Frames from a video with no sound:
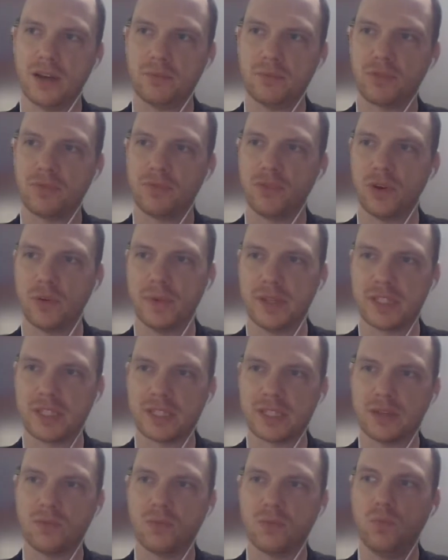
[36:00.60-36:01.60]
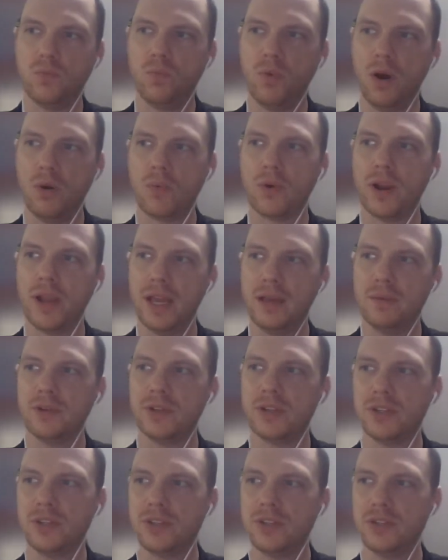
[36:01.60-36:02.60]
performance, what we're
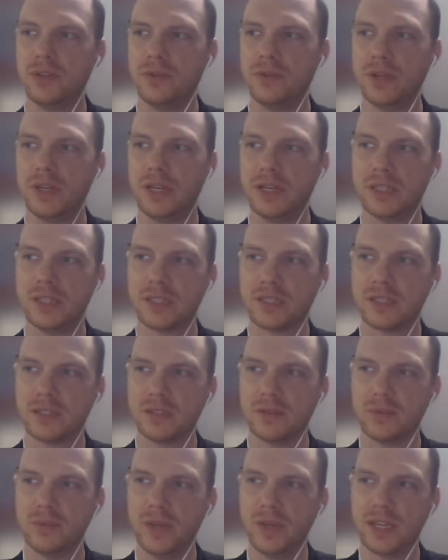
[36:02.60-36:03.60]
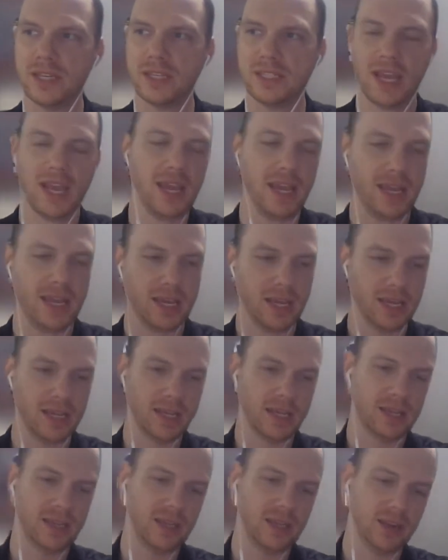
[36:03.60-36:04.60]
able to do is we can take
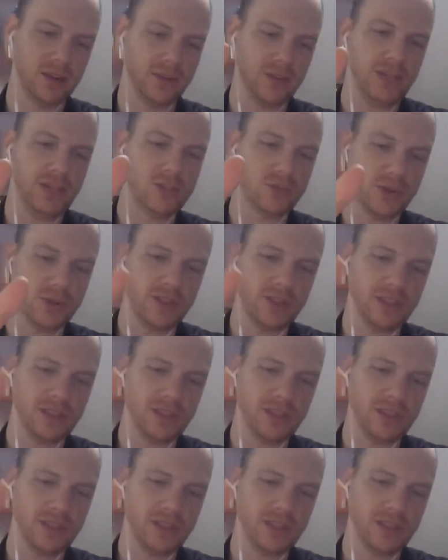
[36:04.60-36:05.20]
each one of